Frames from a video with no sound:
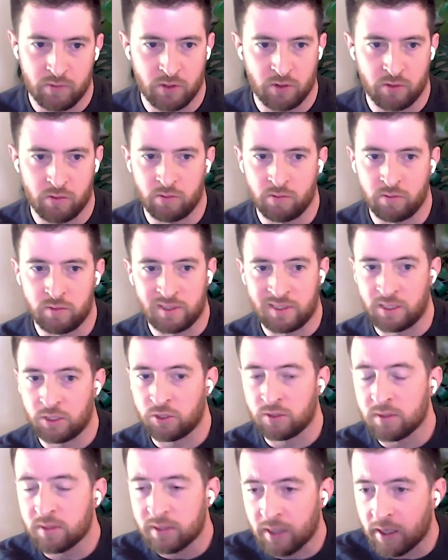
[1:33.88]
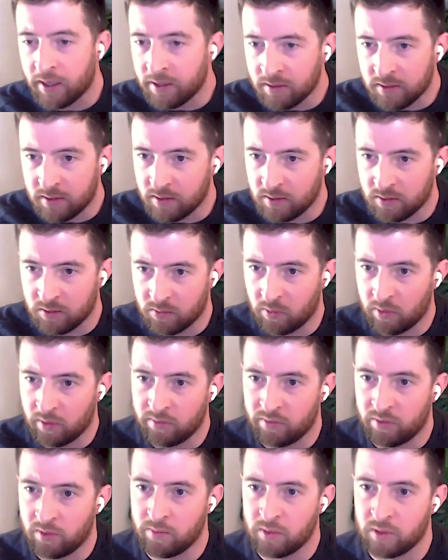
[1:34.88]
so, decision science is
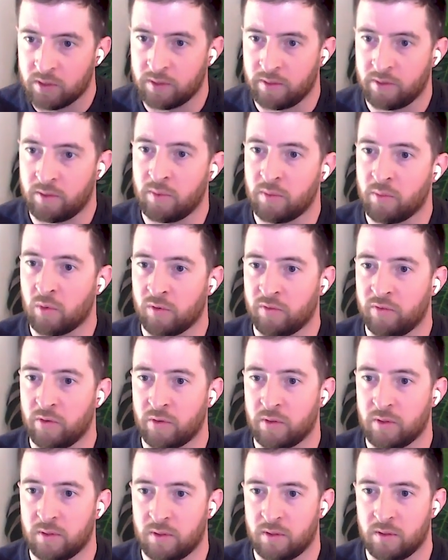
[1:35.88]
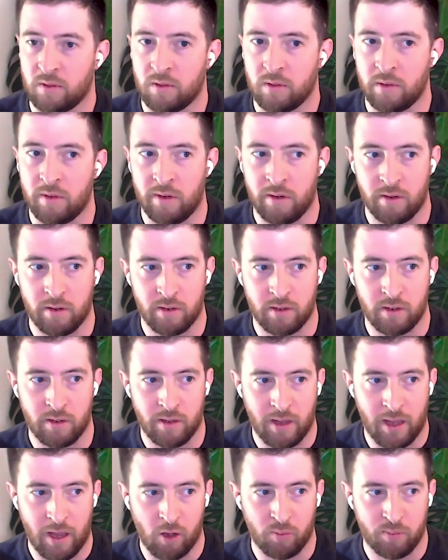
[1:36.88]
one of them that's a little bit more focused on
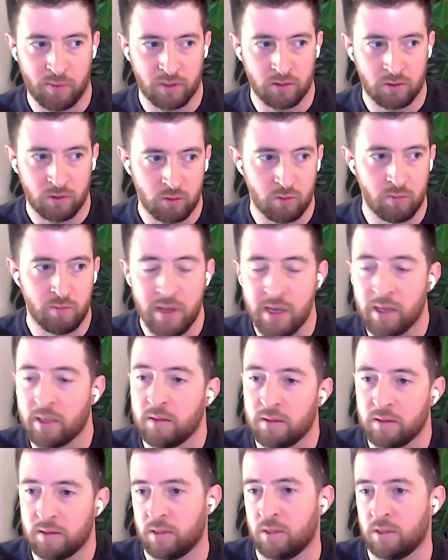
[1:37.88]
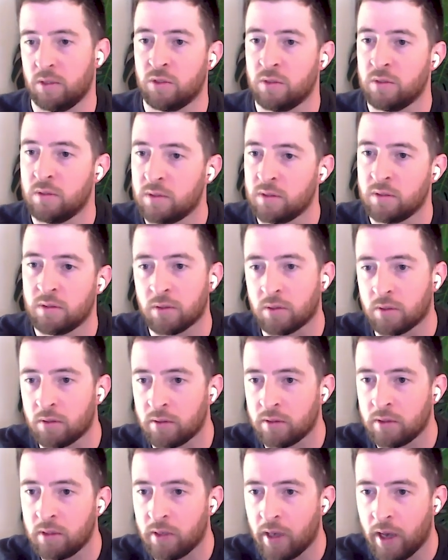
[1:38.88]
uh, helping to make decisions
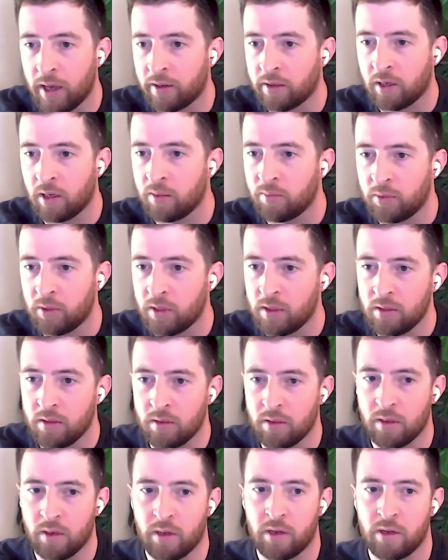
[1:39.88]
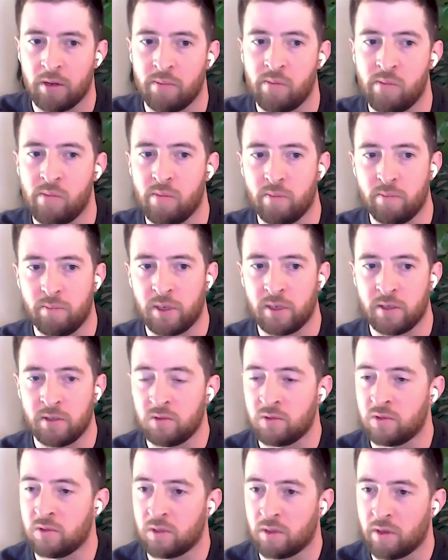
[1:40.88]
internally at a company, um, but it
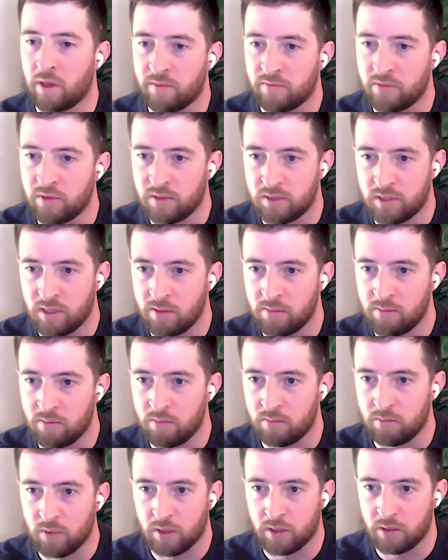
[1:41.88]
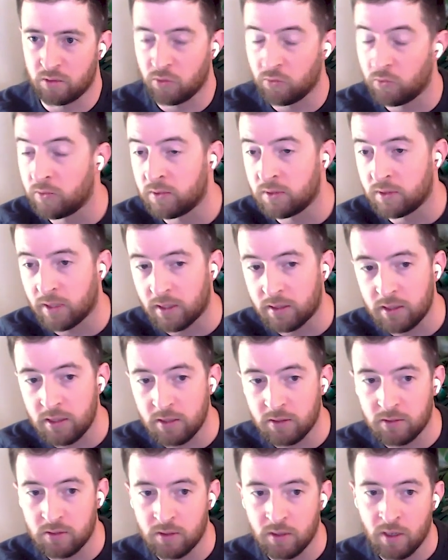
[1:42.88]
uses a lot of the same uh, tools and
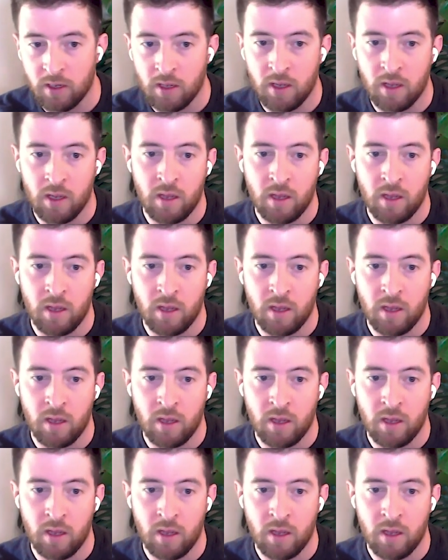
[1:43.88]
techniques.